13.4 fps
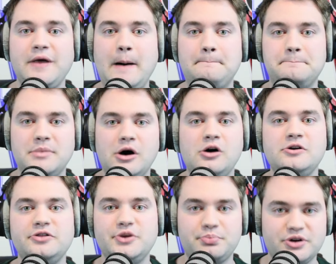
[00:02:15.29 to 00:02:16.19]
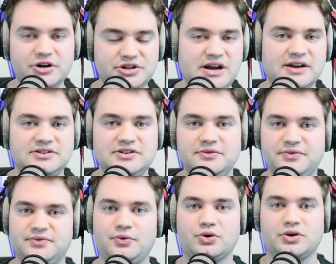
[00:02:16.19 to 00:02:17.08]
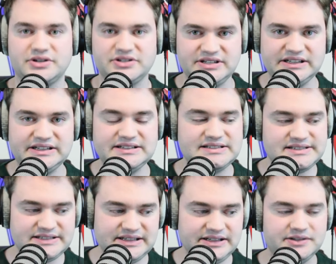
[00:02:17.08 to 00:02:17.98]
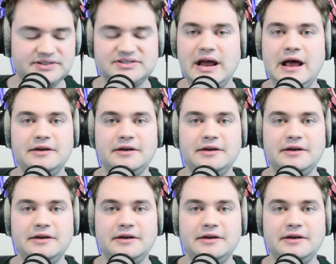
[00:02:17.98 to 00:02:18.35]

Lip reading: among the projected 14 seeds.